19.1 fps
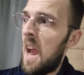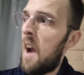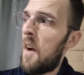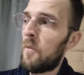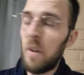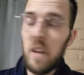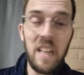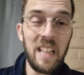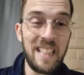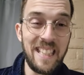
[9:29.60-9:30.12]

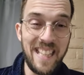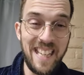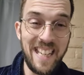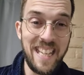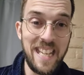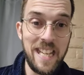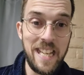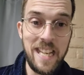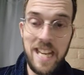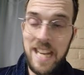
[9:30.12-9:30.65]
Every
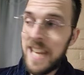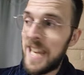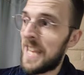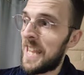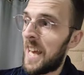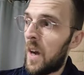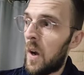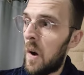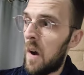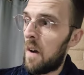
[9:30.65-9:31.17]
click
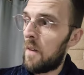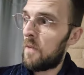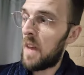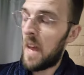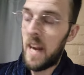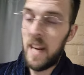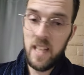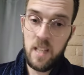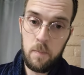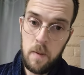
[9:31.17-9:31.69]
of
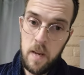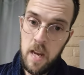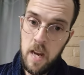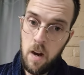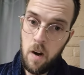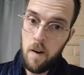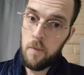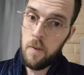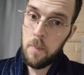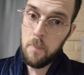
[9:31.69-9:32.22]
that
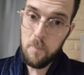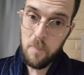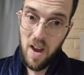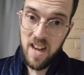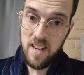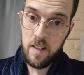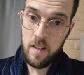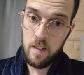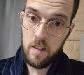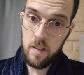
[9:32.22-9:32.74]
XP or every
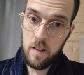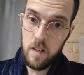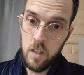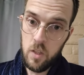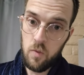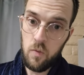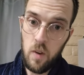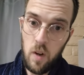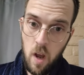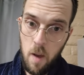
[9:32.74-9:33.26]
button
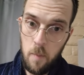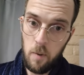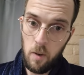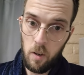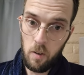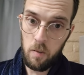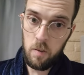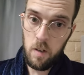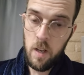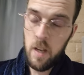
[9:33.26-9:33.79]
is
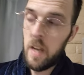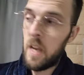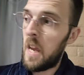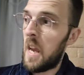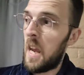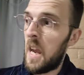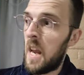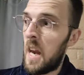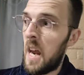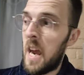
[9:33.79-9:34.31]
phenomenal.
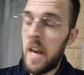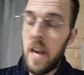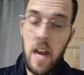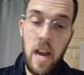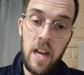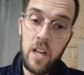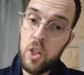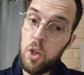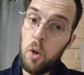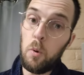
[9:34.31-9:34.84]
And I,
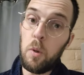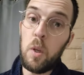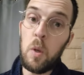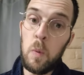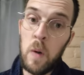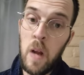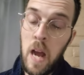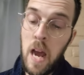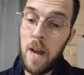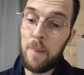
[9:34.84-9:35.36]
I joke
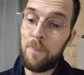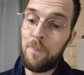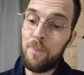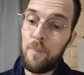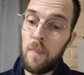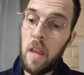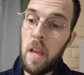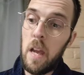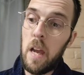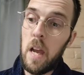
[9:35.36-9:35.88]
you not.
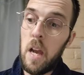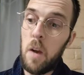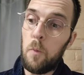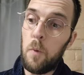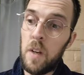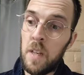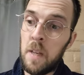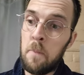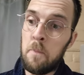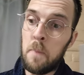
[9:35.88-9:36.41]
Uh,
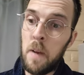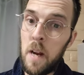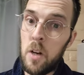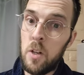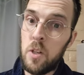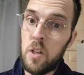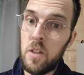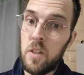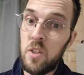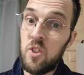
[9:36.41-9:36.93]
when
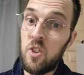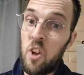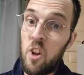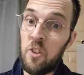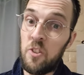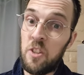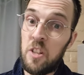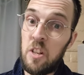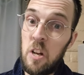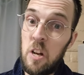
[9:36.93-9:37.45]
compared to the
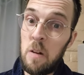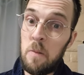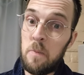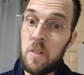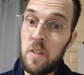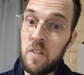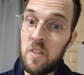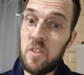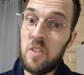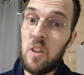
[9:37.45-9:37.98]
salted
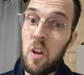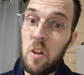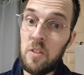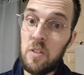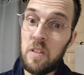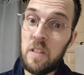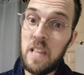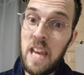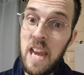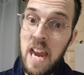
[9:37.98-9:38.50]
to the salted